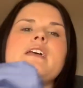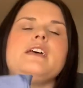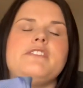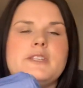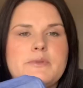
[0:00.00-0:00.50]

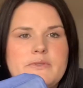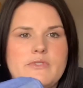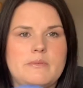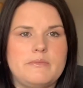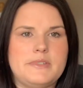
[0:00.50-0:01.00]
This was
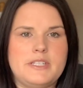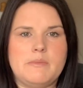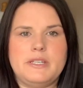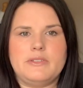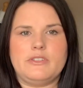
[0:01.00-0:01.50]
from Sew
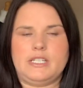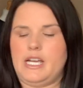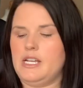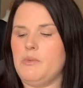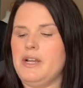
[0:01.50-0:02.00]
Me
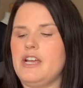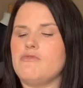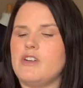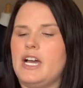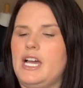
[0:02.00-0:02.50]
Sunshine, and when it
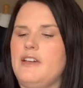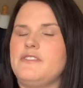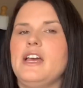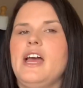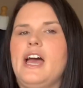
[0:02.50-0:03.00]

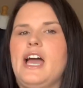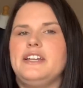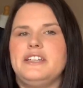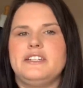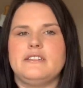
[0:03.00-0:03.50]
arrived, I
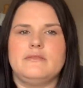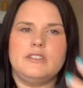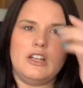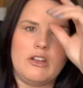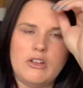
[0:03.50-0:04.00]
didn't
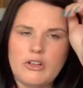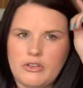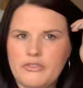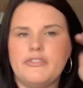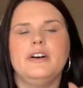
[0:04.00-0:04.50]

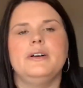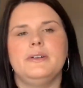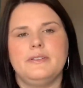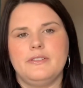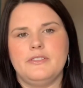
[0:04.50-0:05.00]
love
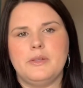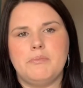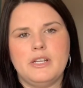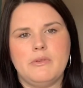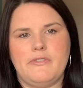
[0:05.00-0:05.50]
the
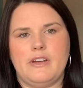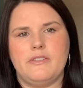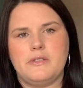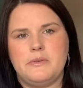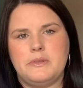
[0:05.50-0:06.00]
blue of it. I
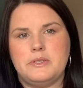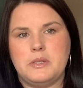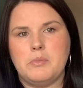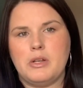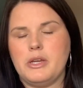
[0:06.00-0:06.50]
thought it was
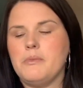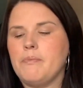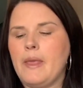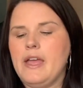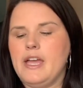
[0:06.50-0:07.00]
too blue.
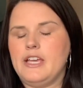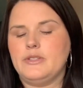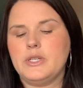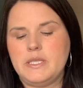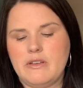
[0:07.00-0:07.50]

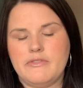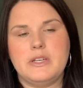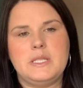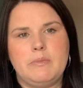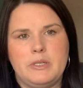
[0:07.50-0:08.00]
It's also
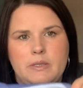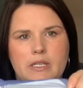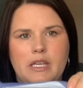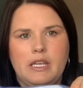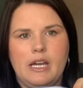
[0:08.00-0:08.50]
reversible, so
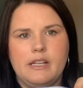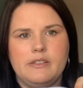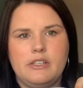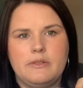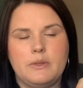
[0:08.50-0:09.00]
you
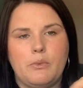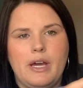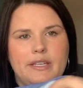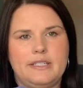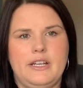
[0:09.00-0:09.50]
can use the
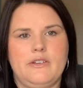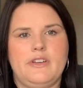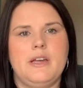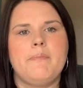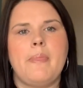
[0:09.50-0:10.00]
white side of
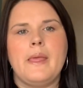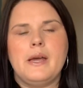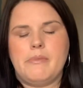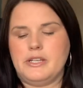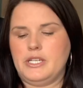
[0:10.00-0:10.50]
it,
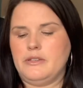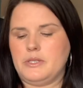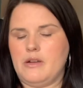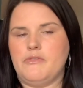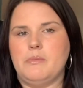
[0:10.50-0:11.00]
but I chose to
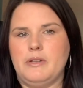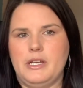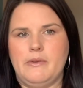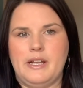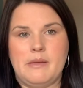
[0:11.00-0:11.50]
go with the
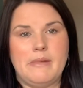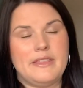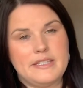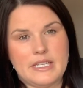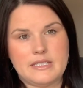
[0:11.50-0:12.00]
blue. And I made
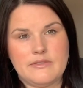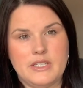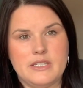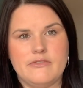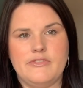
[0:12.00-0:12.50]
the tester
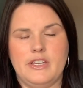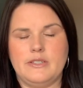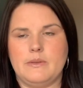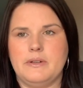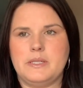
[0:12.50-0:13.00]
version first
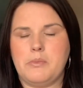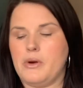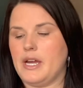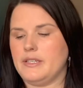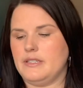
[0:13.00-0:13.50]
because I want to
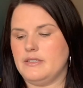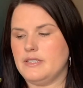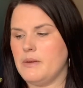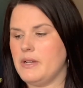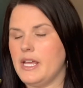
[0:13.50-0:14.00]
practice
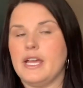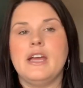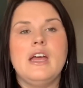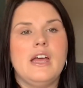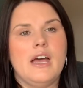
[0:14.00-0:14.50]
sewing it.
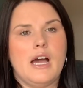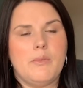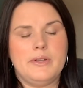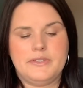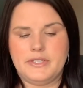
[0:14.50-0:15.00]
I
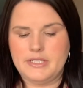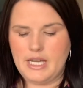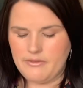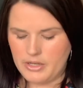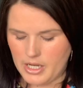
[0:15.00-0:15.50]
wanted to
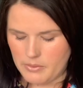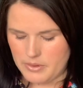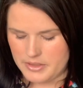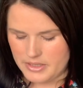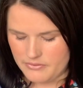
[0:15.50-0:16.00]
have a go
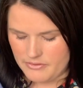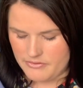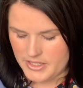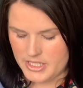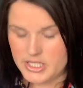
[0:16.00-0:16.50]
at the different
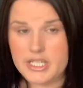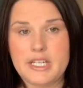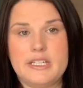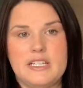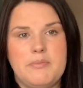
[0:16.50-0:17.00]

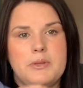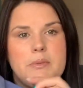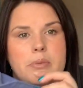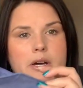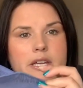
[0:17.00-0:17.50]
features. I've put the
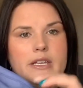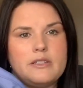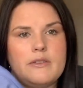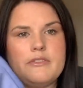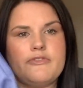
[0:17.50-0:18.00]
pockets
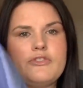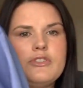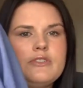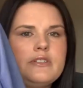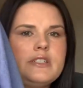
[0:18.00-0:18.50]
on the
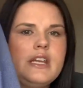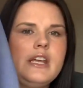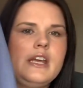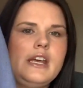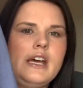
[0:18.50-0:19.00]
front,
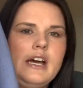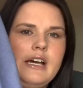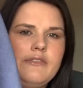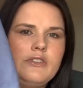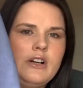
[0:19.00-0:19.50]

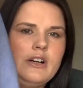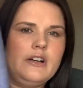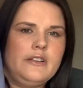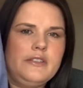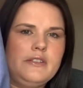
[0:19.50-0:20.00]
I've
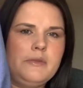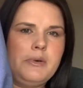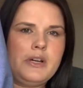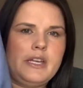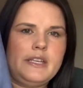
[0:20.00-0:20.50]
got the
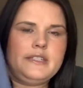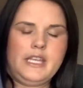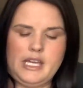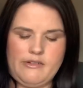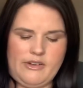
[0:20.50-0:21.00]
pockets
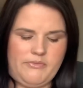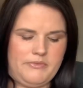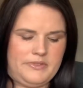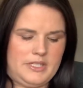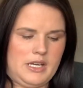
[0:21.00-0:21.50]
there, I've
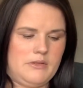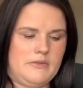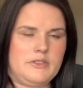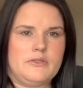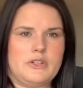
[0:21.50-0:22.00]

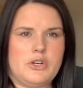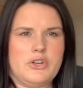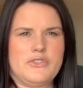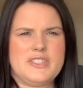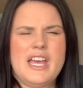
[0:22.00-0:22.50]
done the
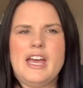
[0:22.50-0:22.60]
cuffs.